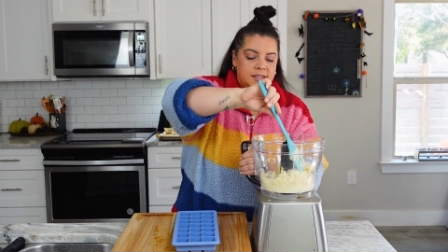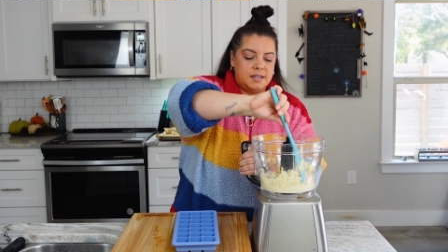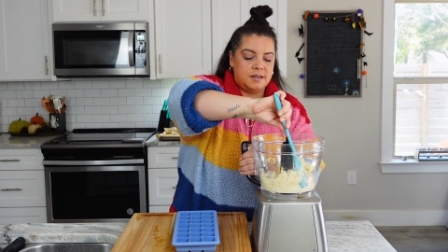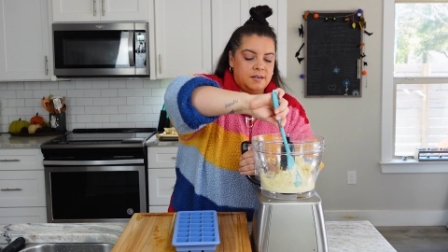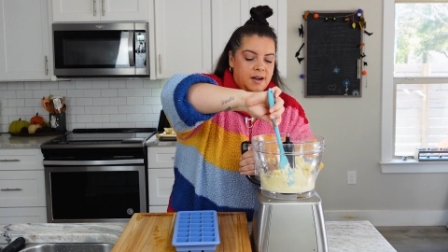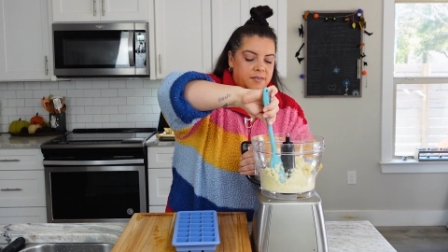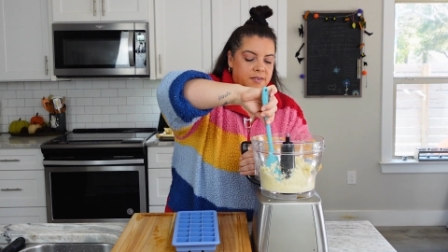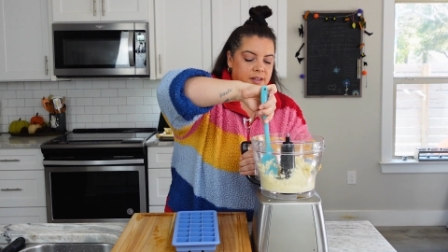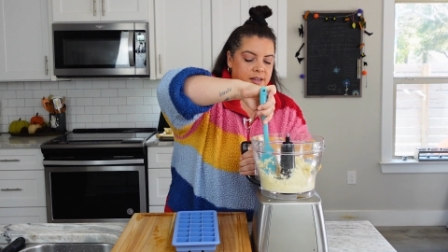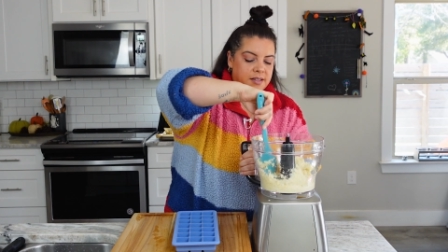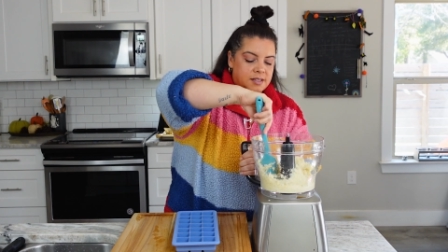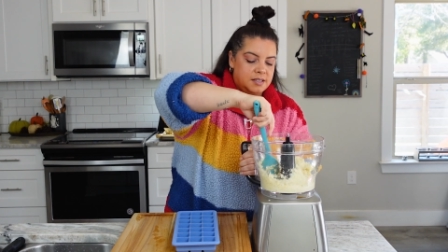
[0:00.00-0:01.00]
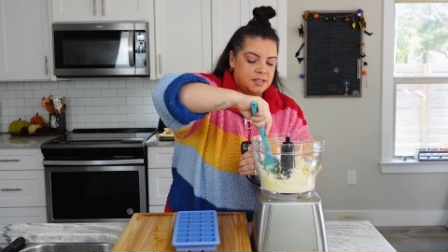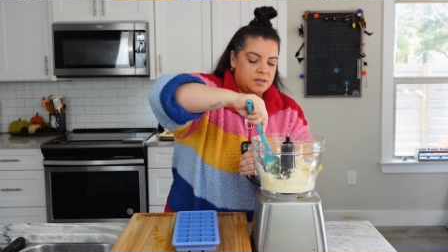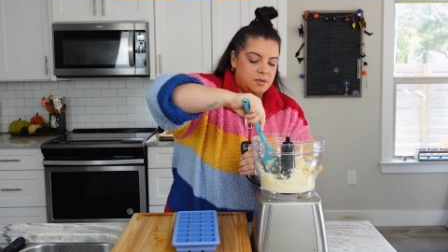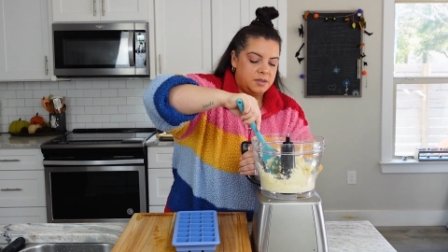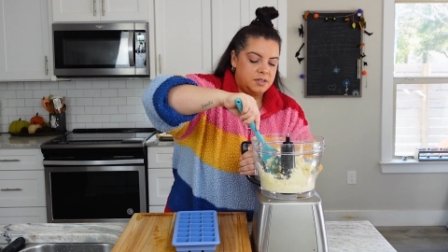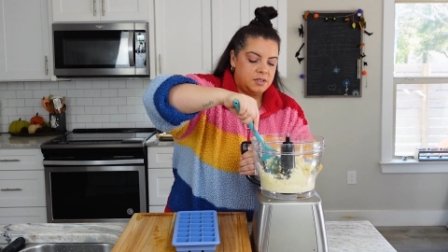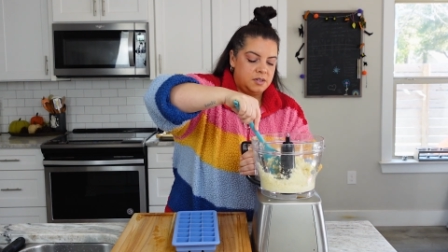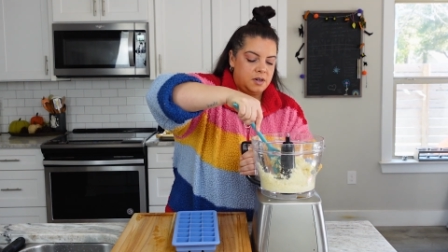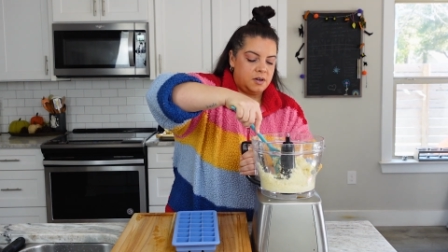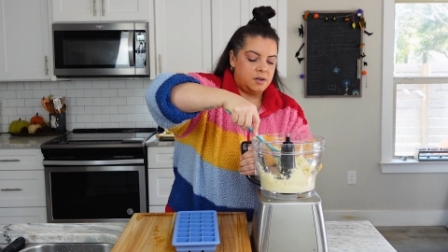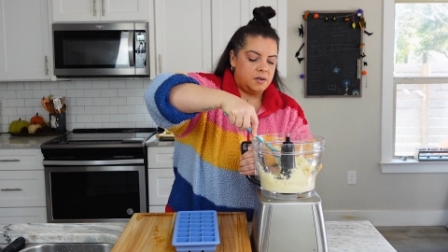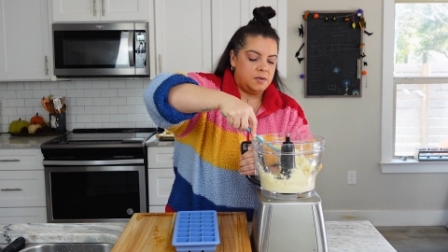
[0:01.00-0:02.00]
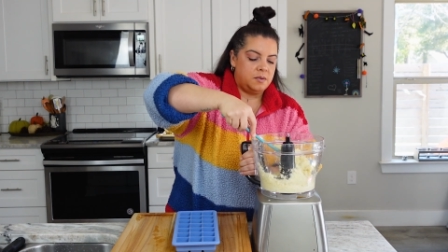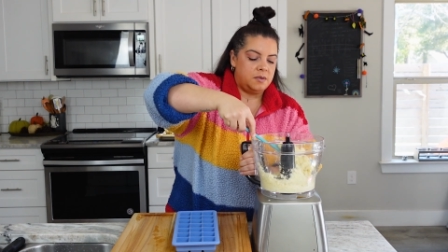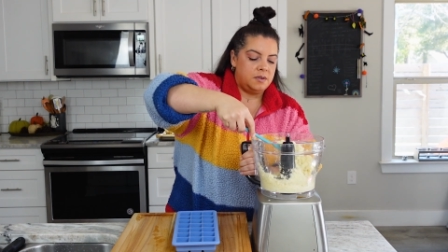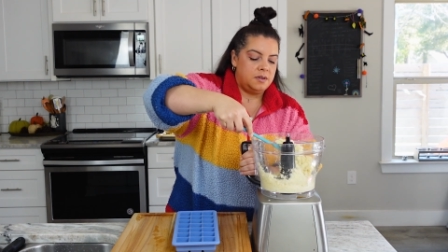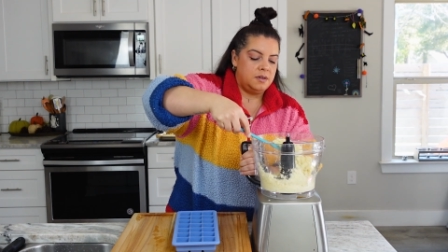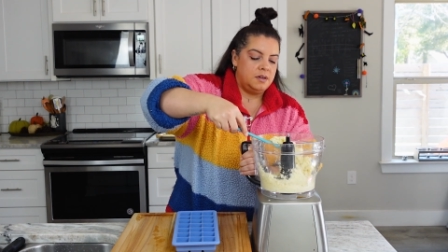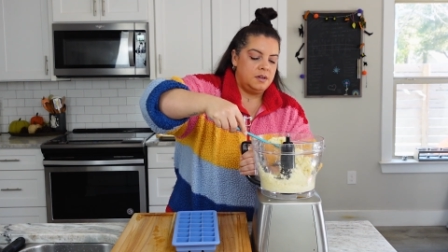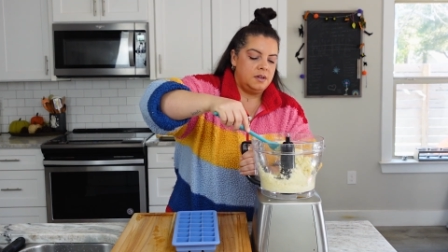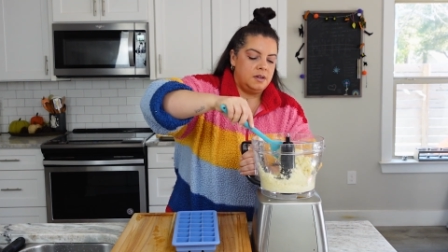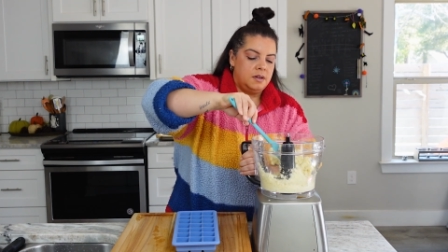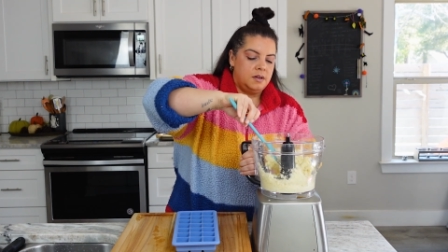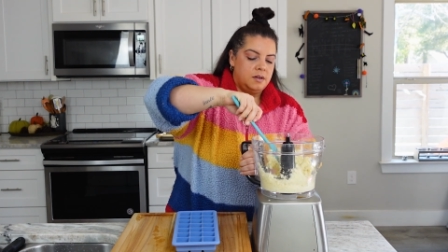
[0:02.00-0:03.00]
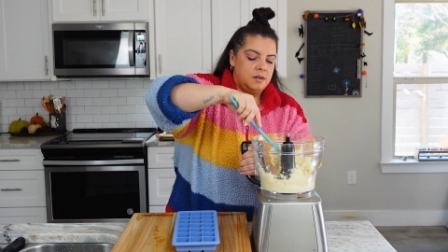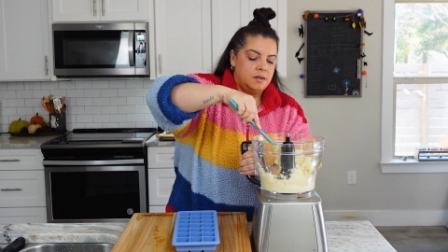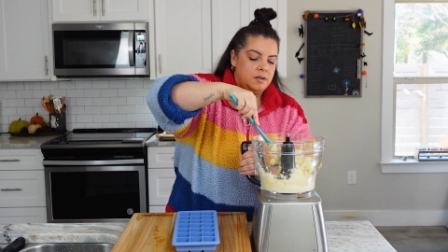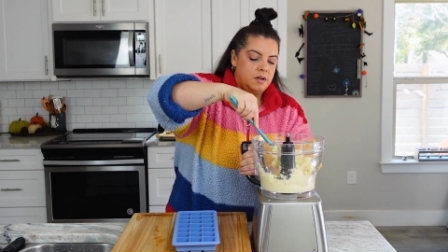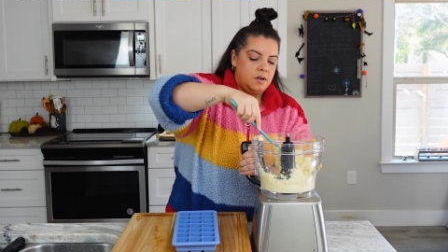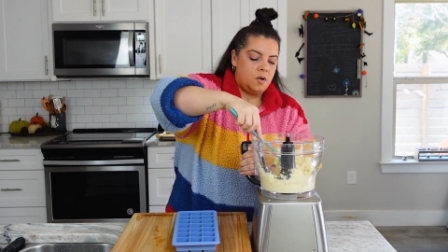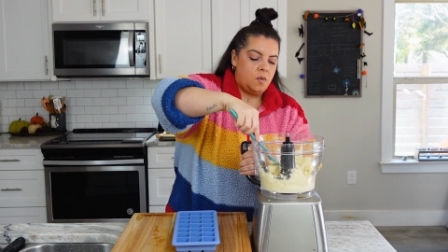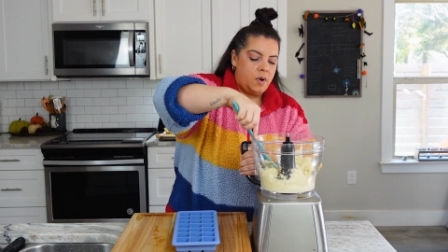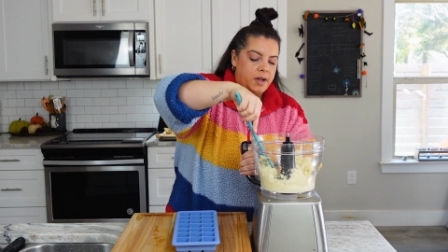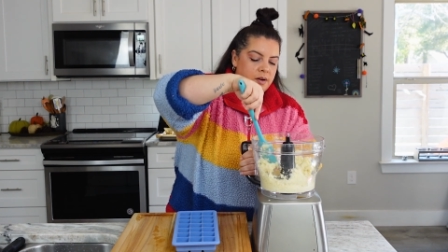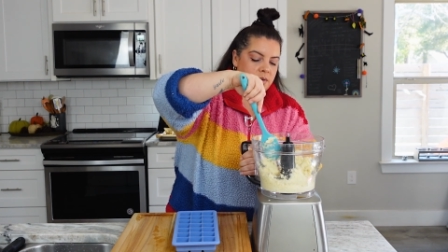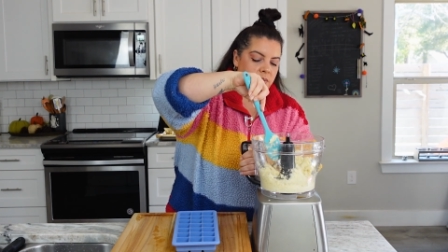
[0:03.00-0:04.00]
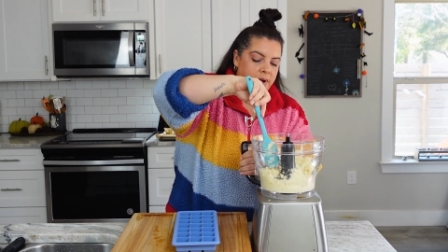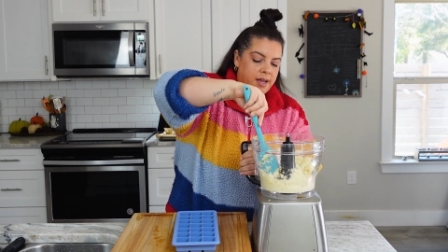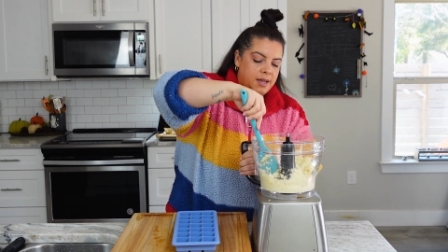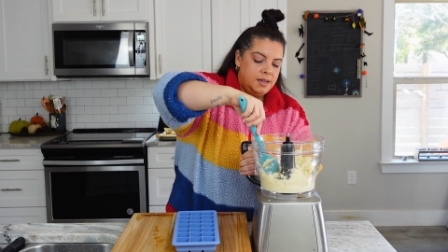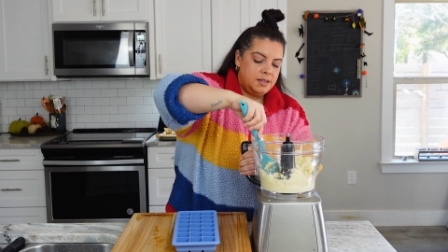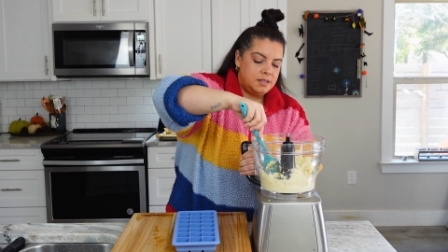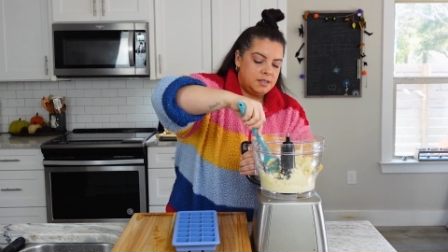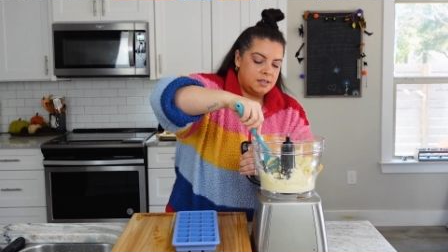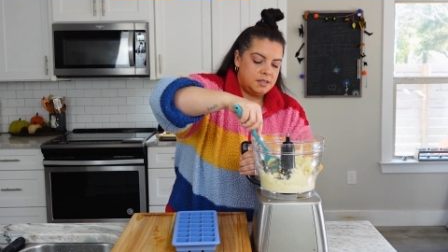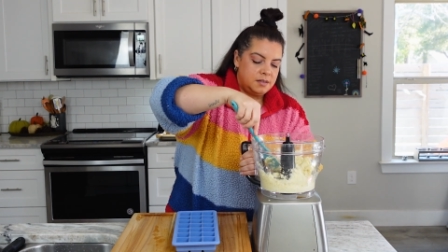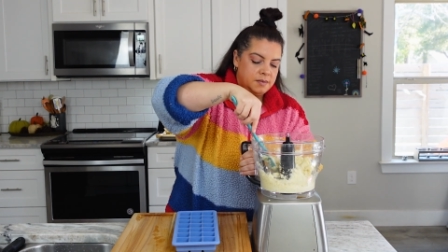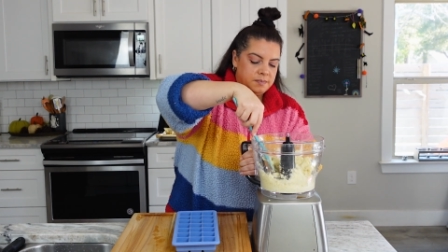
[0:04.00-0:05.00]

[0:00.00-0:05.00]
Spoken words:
So I feel like this is going to go quite a ways.